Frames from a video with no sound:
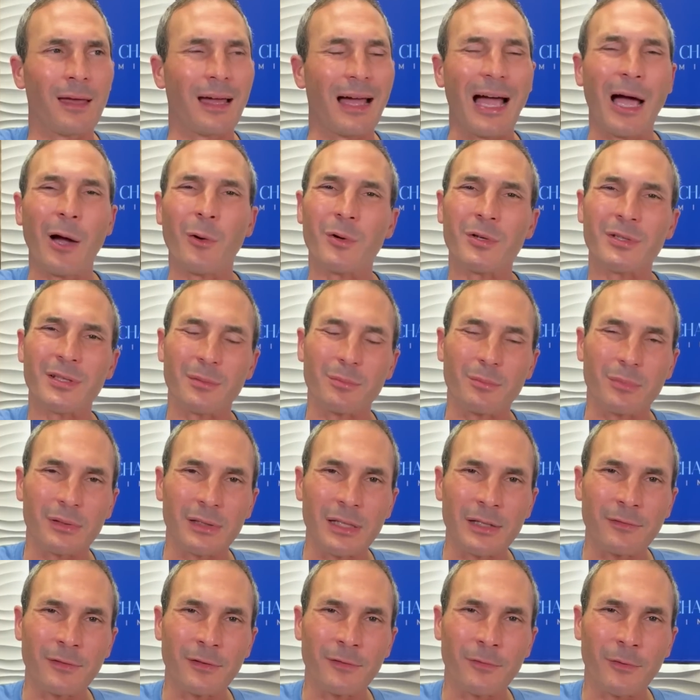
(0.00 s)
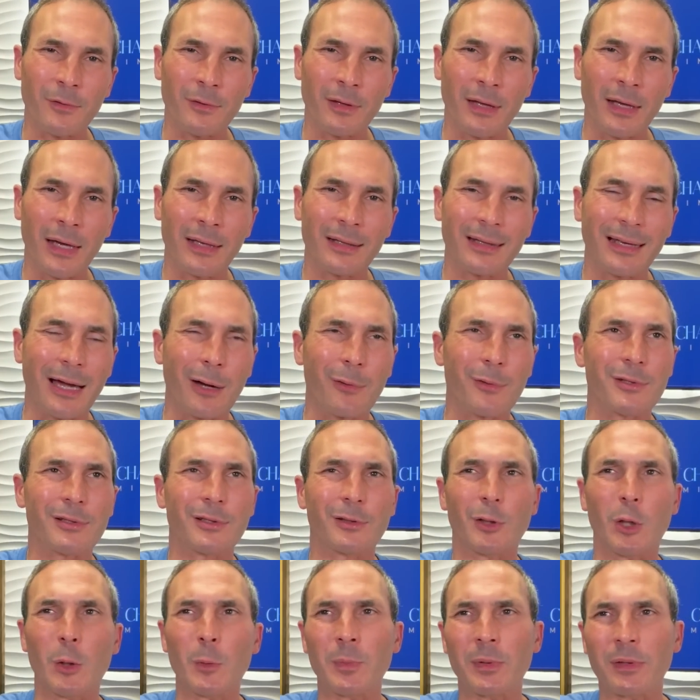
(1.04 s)
I wasn't believing for that. I
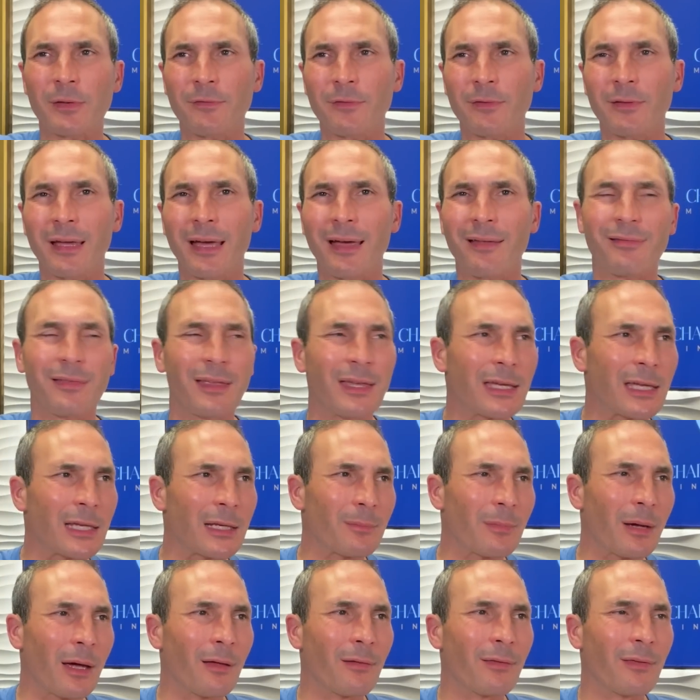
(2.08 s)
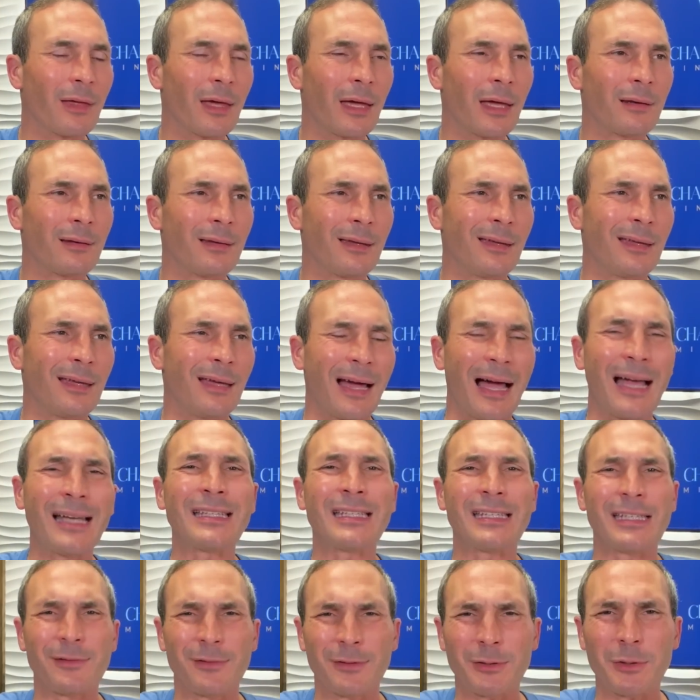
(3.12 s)
wasn't hoping for that. Thinking about that. I
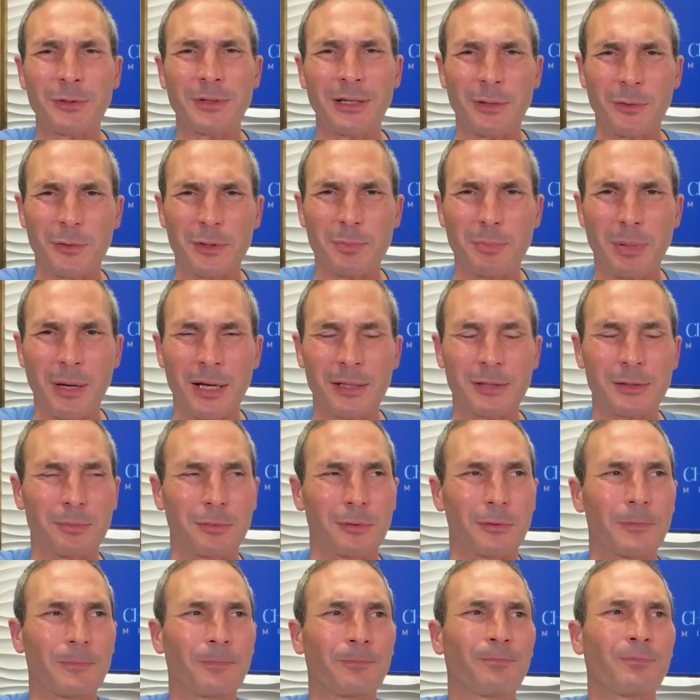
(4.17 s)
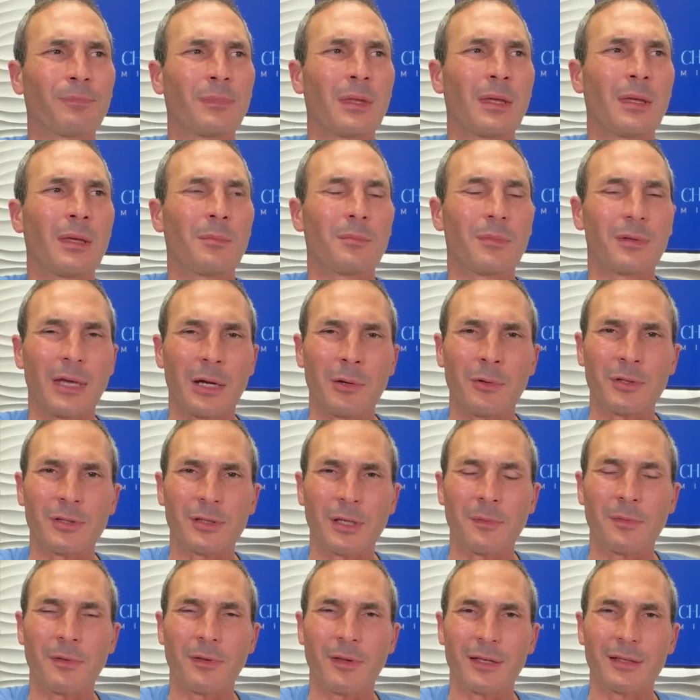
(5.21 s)
didn't even know that was possible. But that was
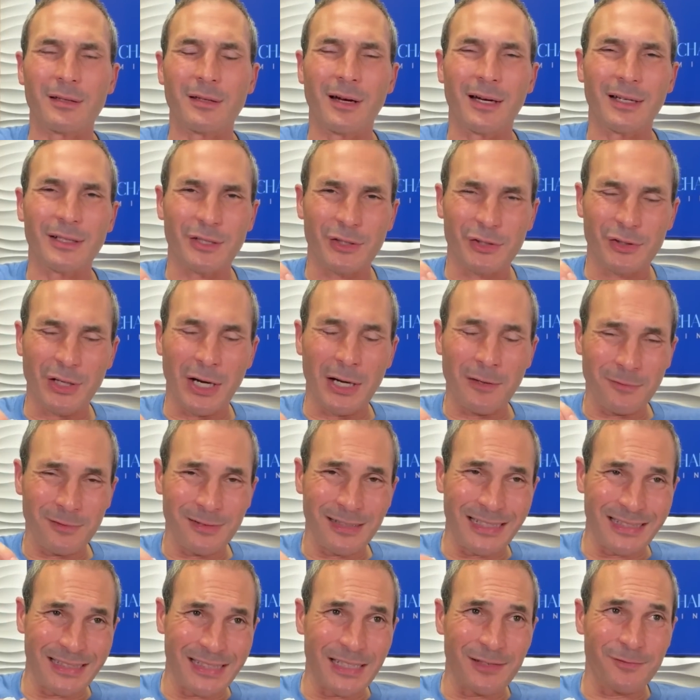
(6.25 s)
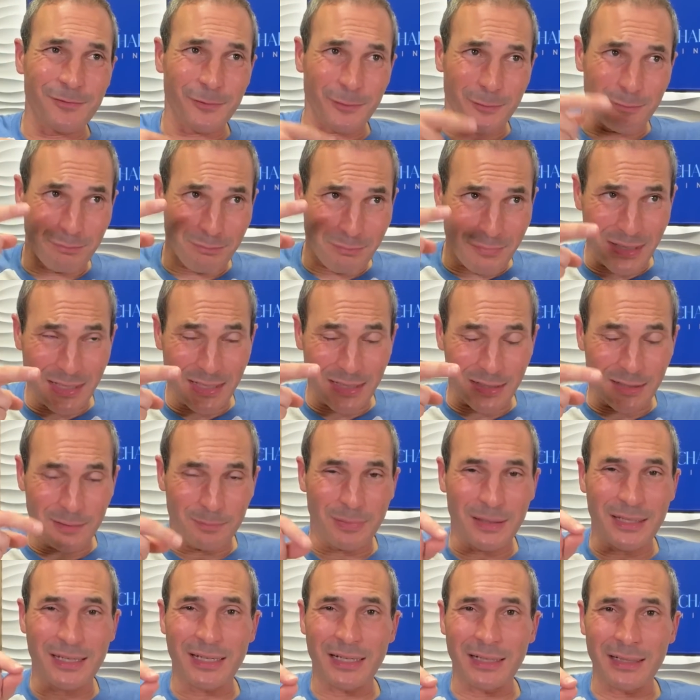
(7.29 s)
something that God sovereignly did for me
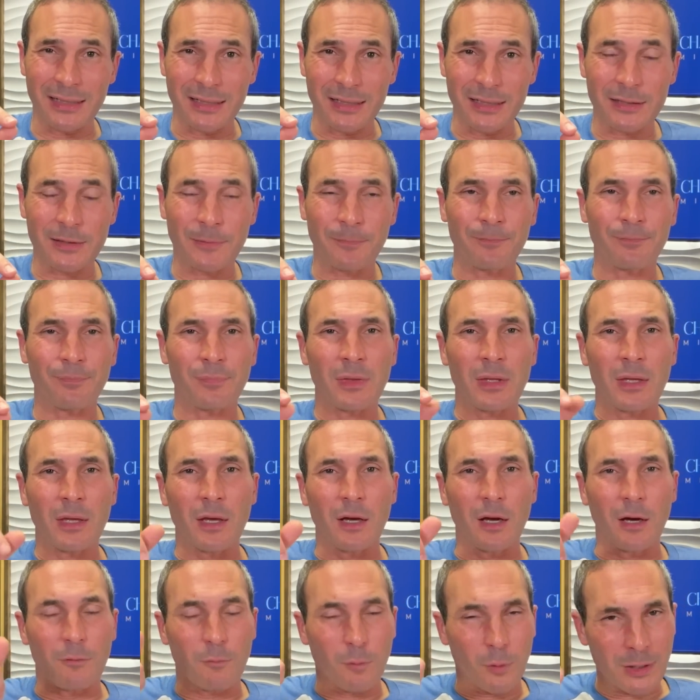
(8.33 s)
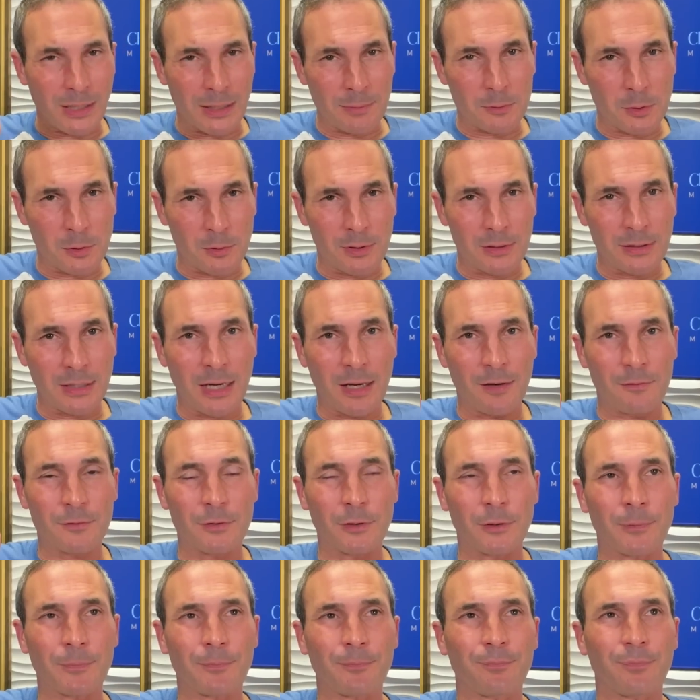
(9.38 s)
because of what I'm going
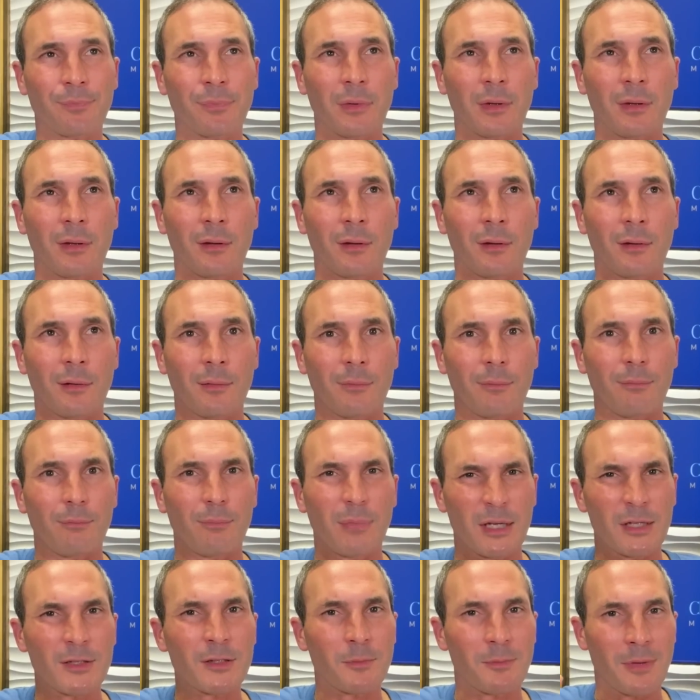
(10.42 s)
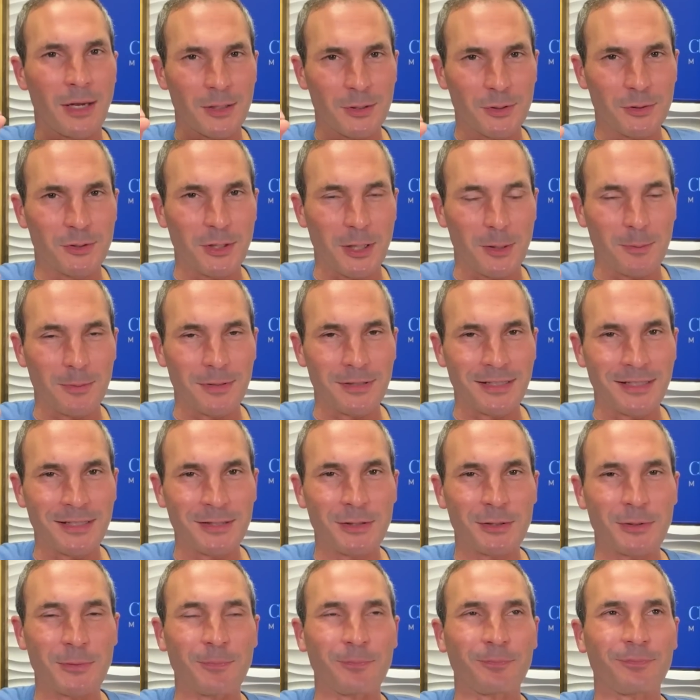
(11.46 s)
after, because of my
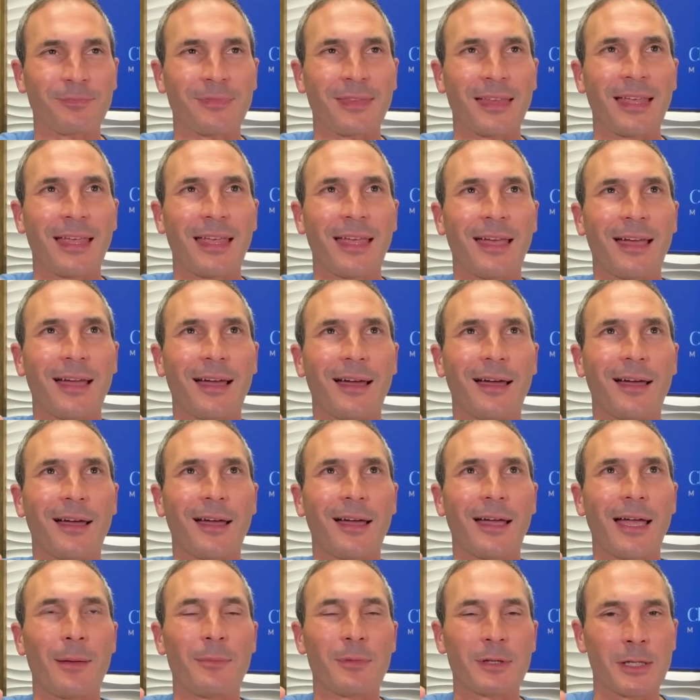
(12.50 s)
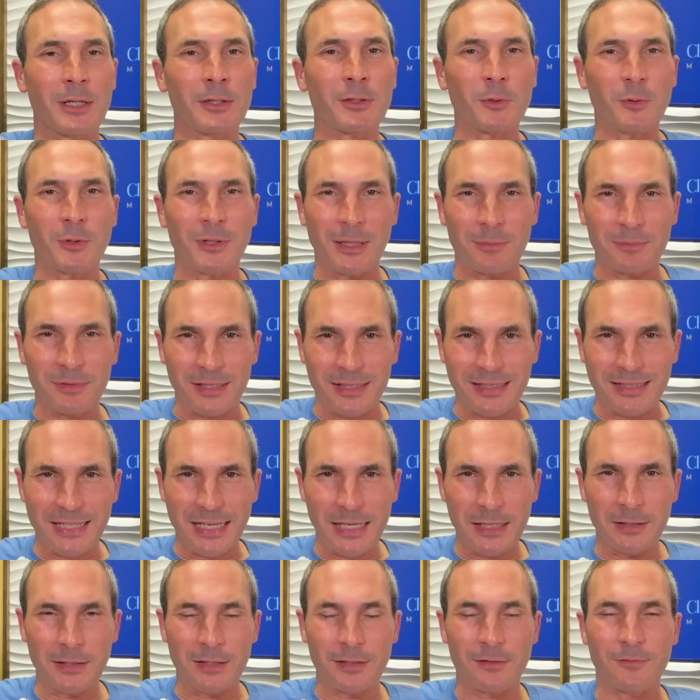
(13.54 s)
stubbornness, and because of what I'm
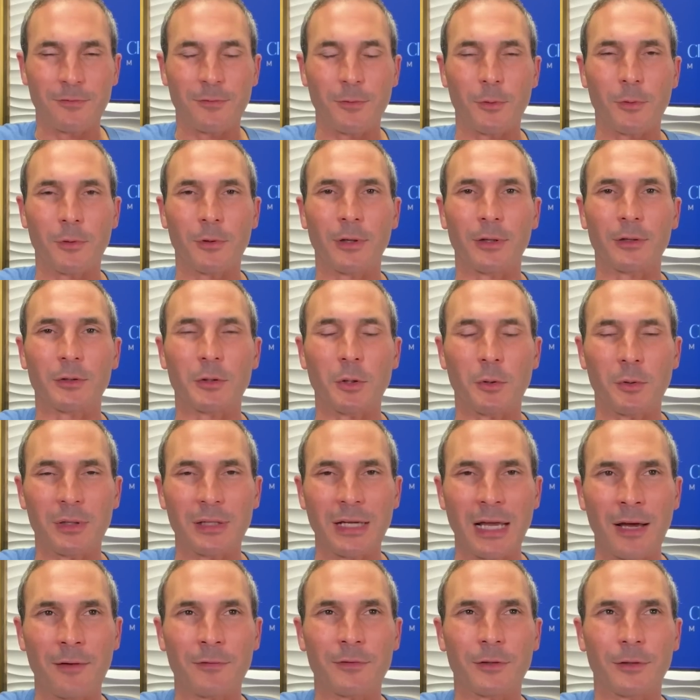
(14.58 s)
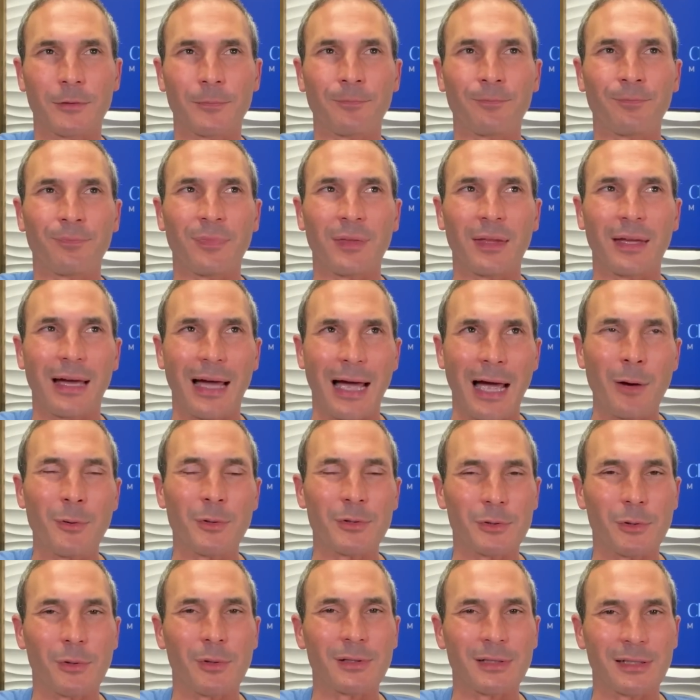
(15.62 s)
contending for and going after. I
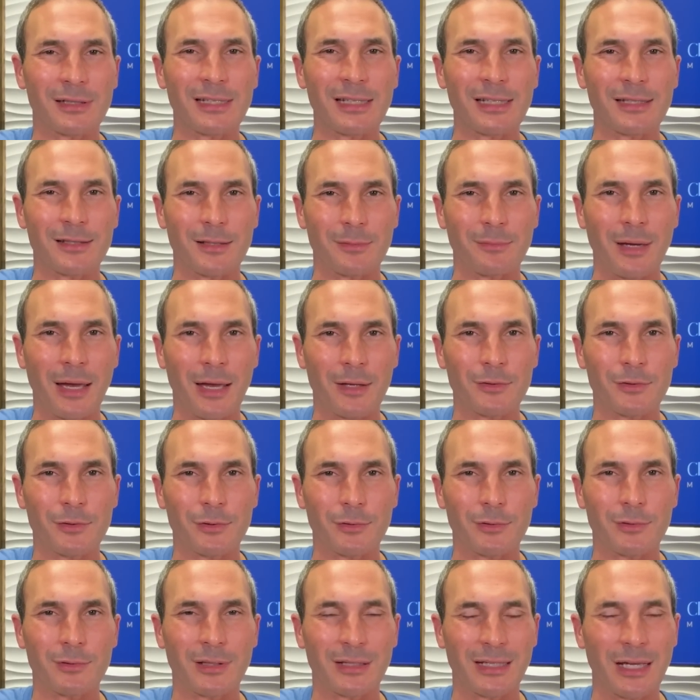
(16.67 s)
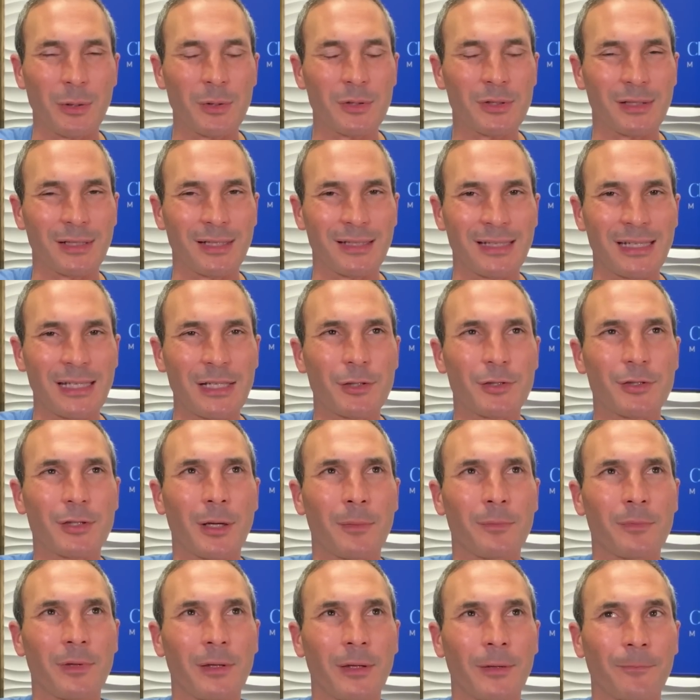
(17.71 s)
was going to need some answers and I was going to need
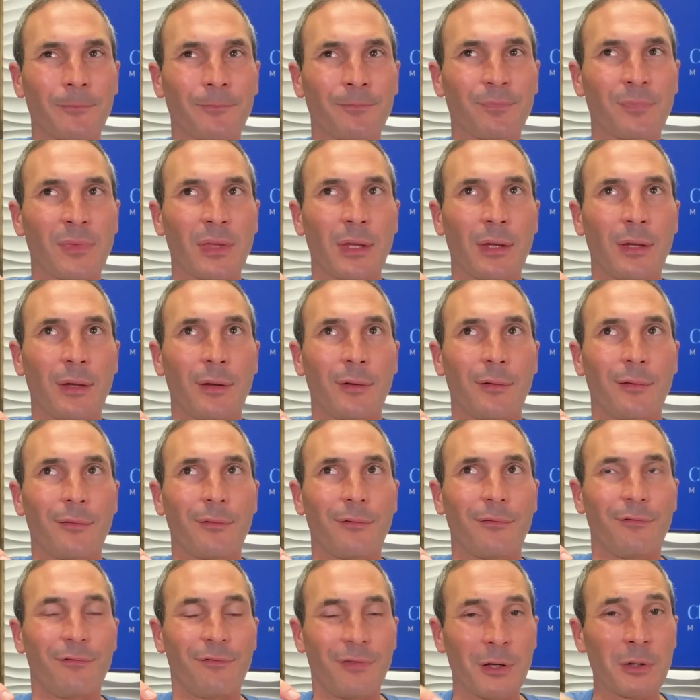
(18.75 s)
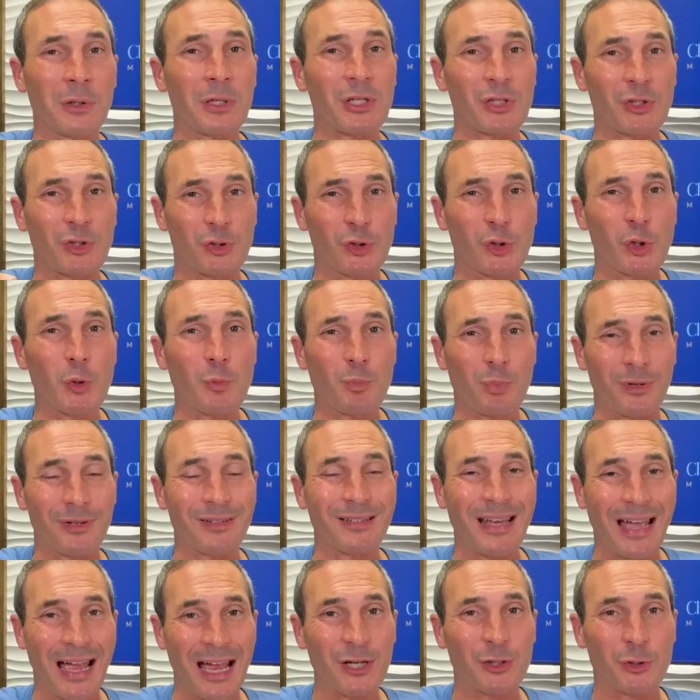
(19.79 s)
something very
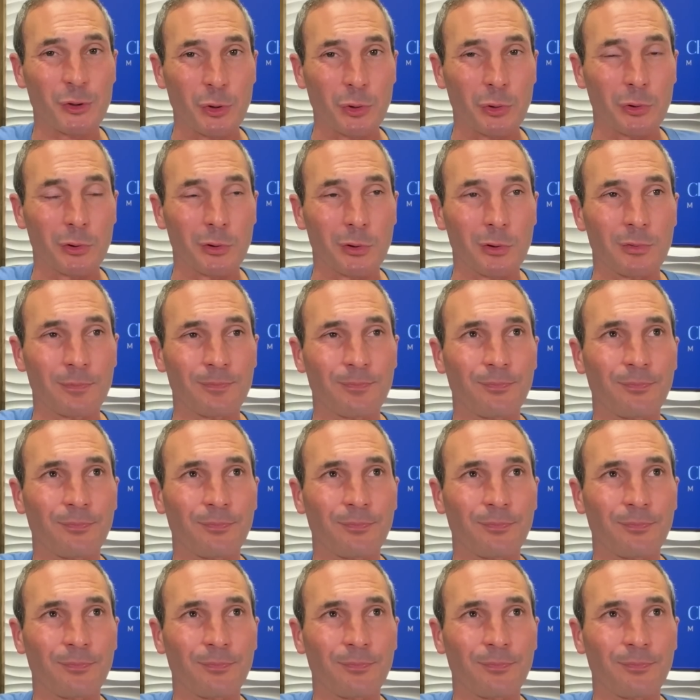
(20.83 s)
supernatural,